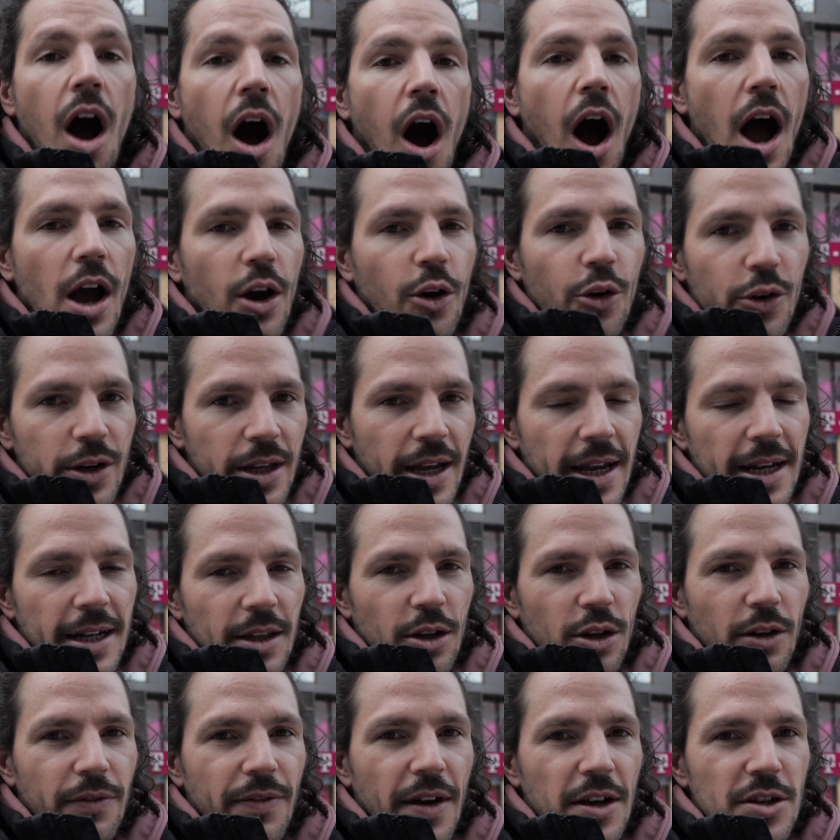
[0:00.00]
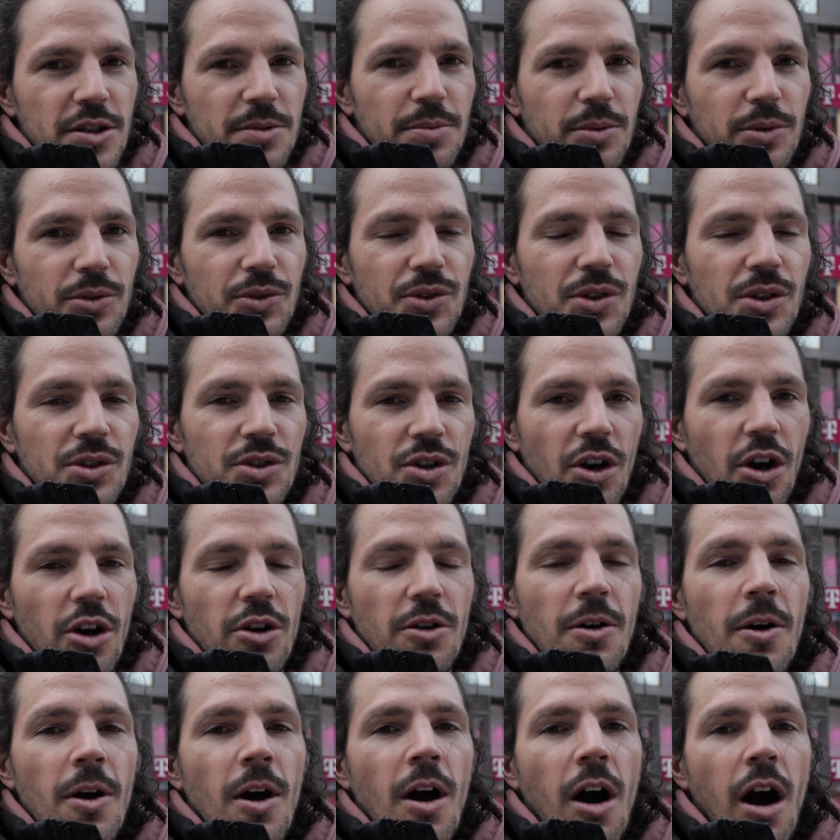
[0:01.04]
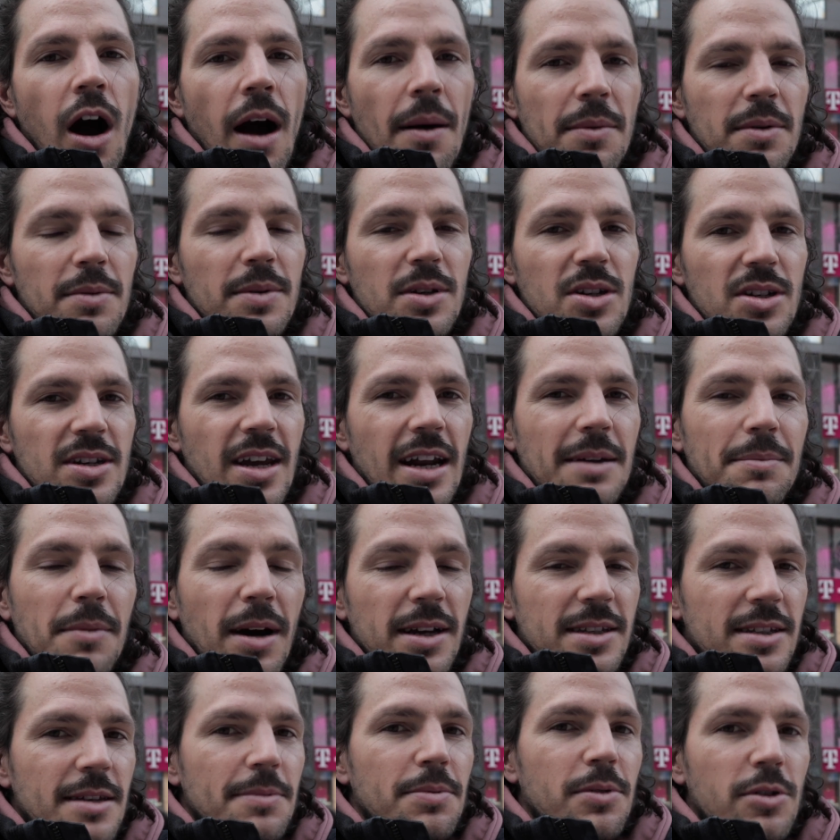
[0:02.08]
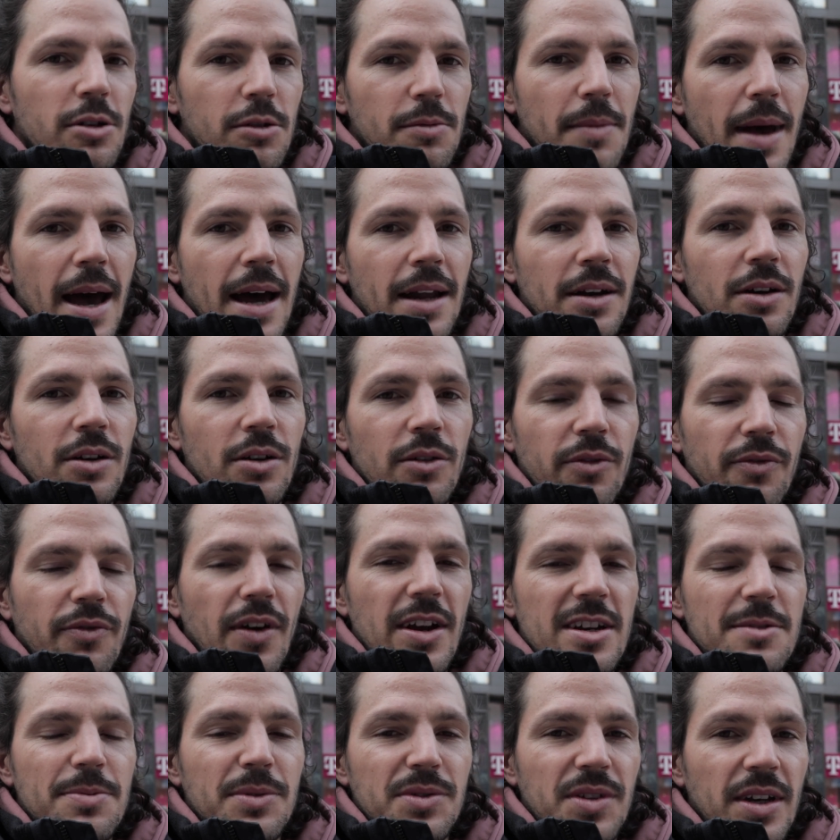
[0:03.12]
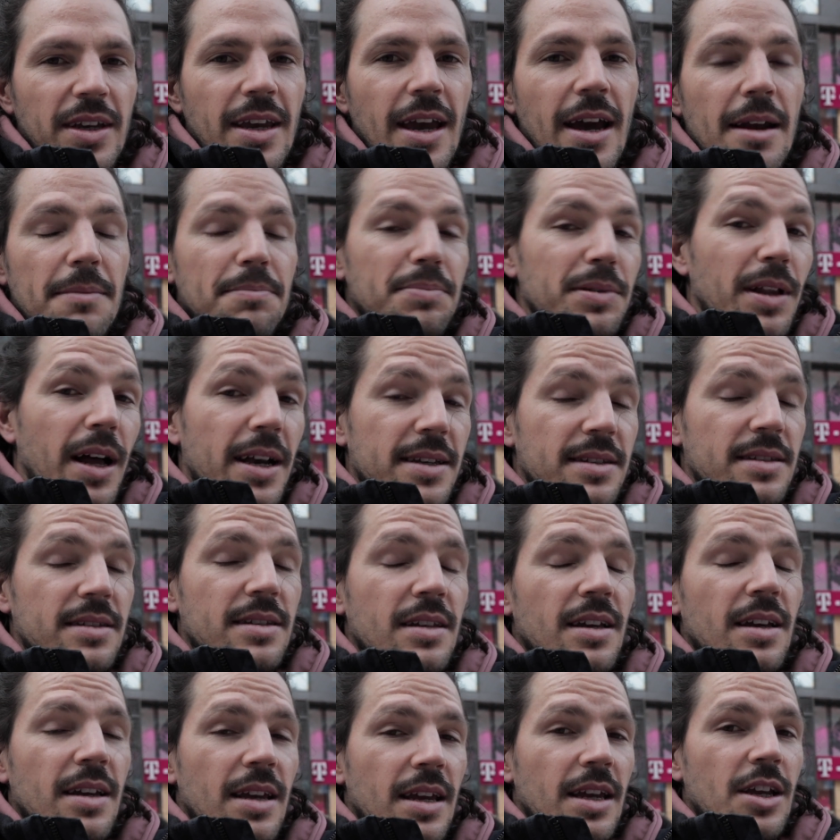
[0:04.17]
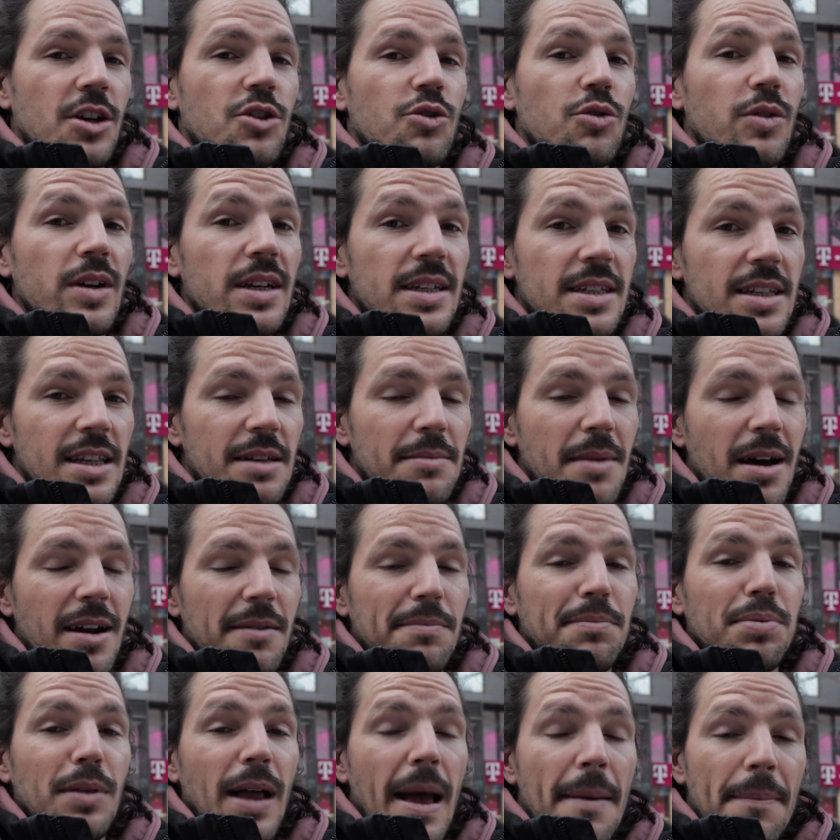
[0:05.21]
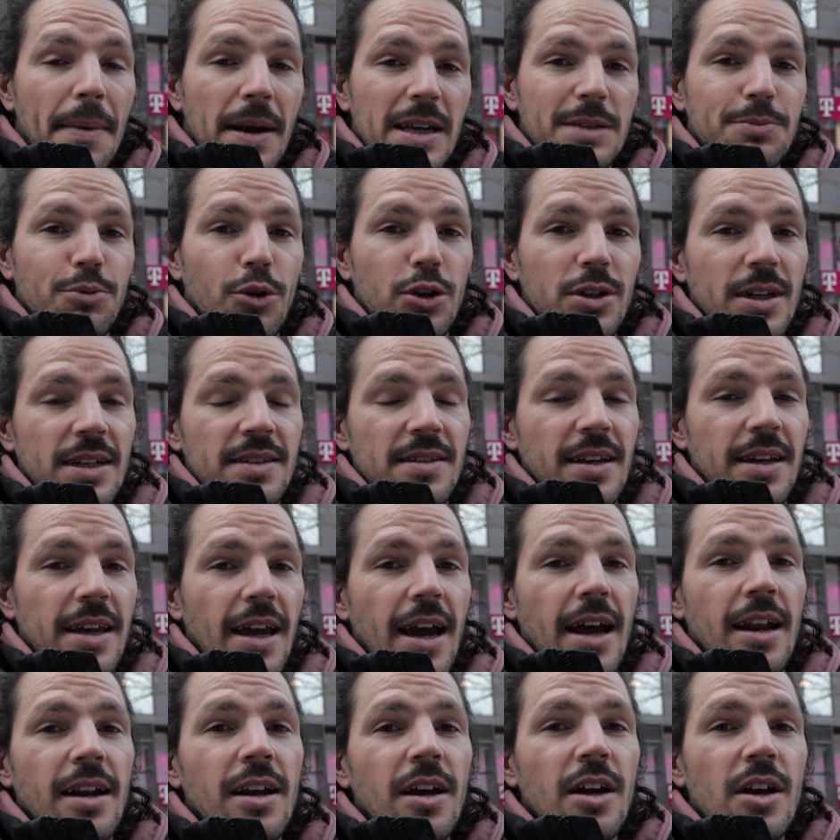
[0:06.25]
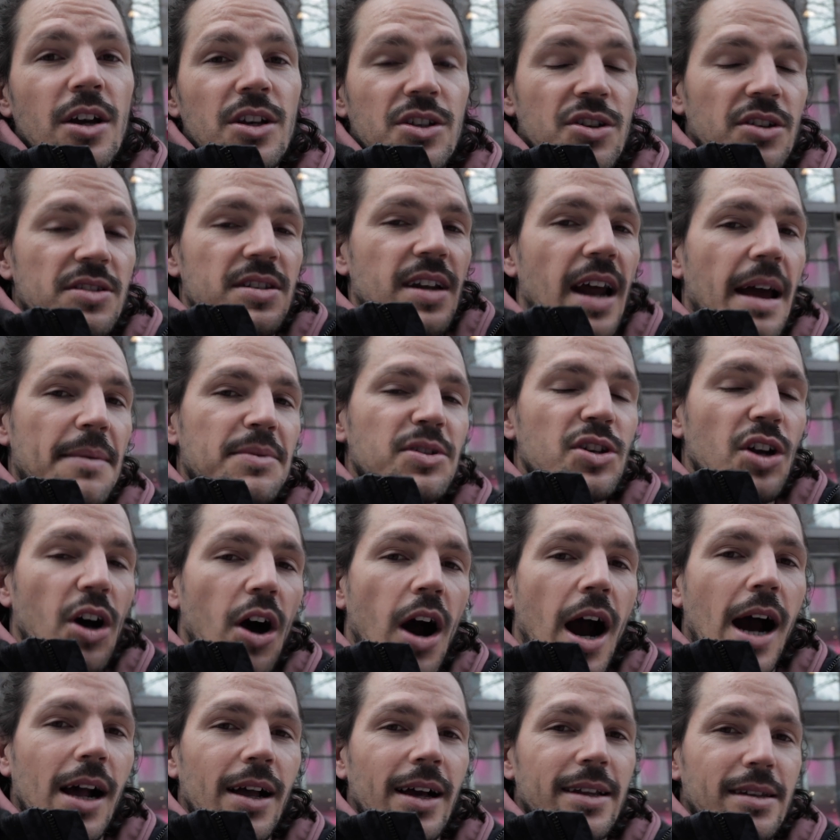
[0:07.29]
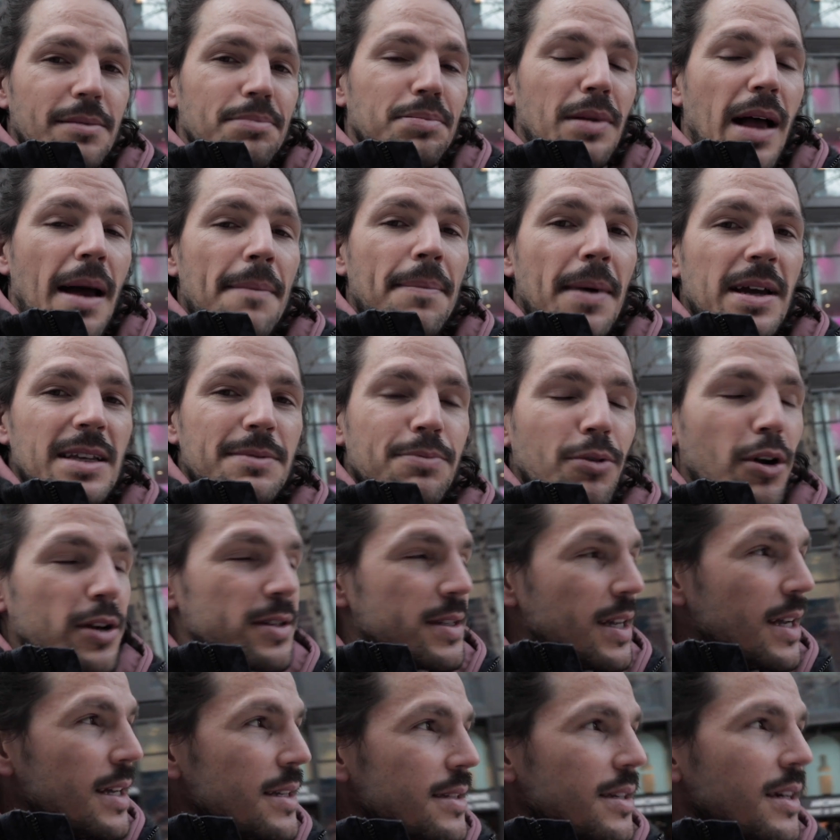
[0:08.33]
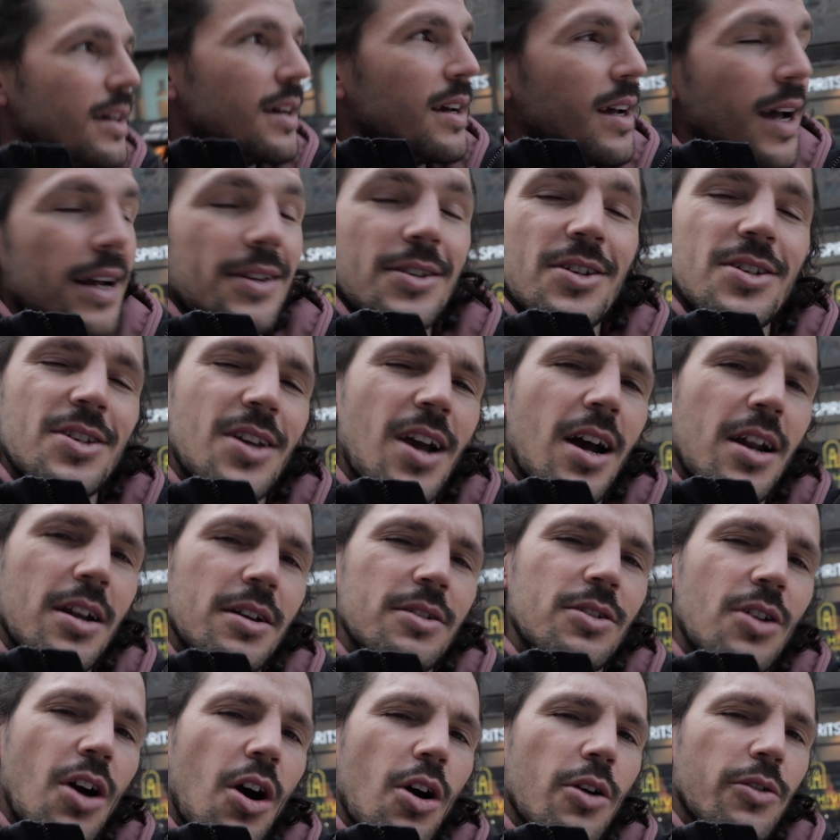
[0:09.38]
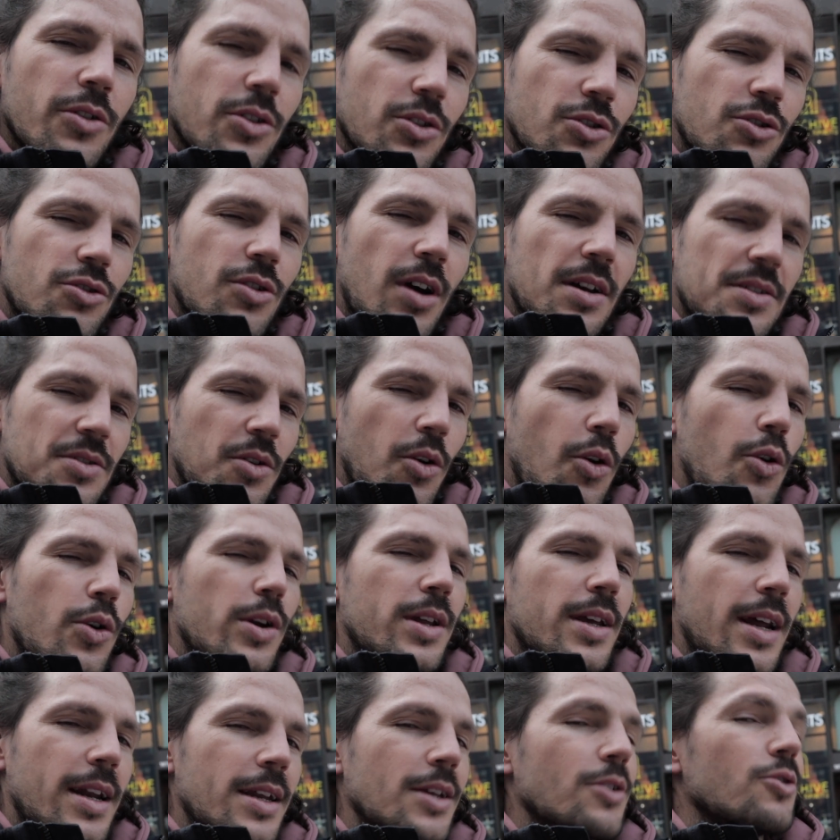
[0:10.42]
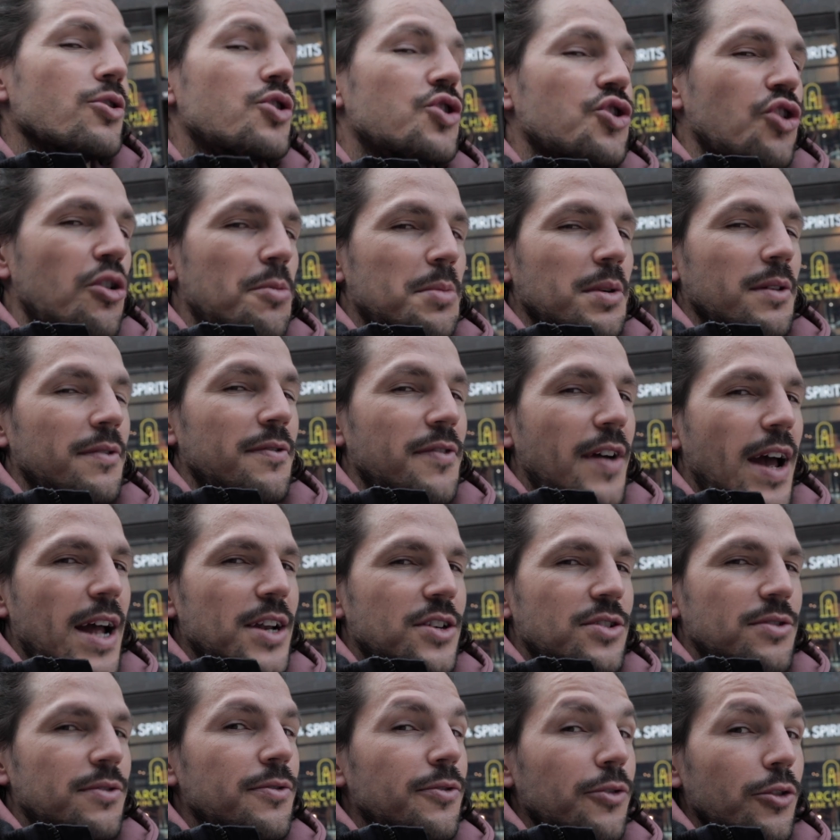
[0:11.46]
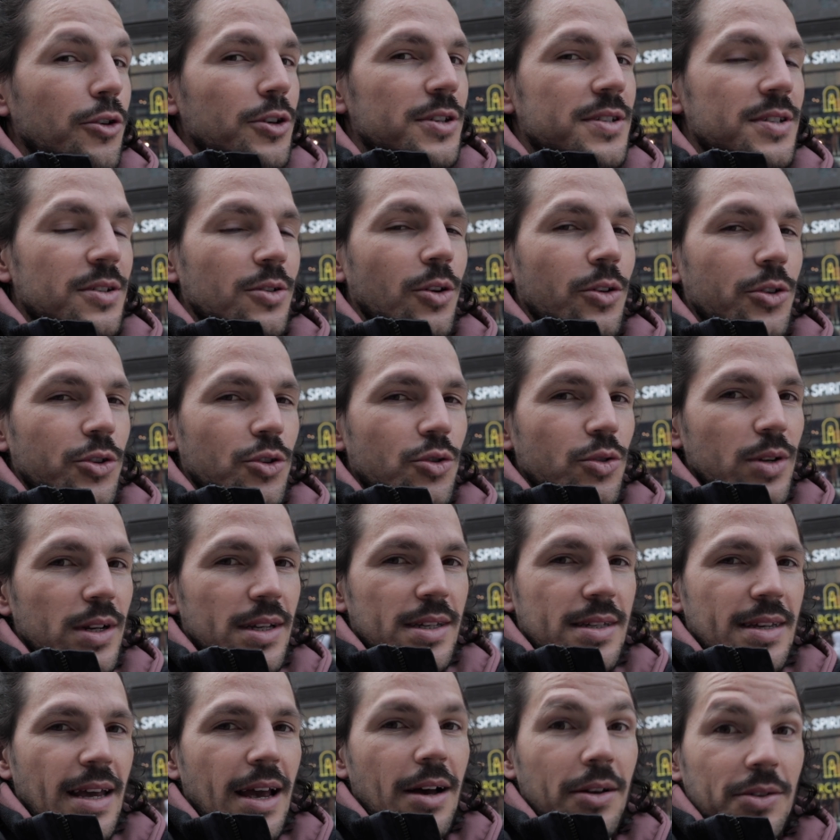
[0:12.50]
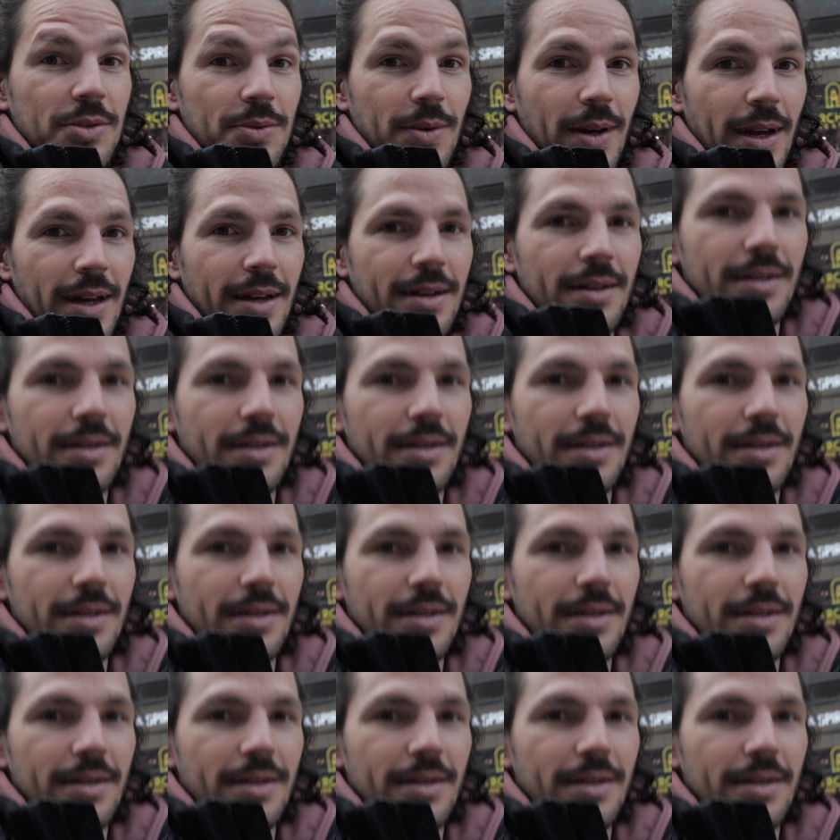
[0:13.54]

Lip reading: I already eat a lot of vegetables, so I'm going to be just getting my typical amount of vegetables I get, plus increase the amount of plant-based proteins I get. So today I'm just going to highlight the plant-based proteins and just kind of know that you guys are already getting your assortment of veg, fruits and all the goodies elsewhere.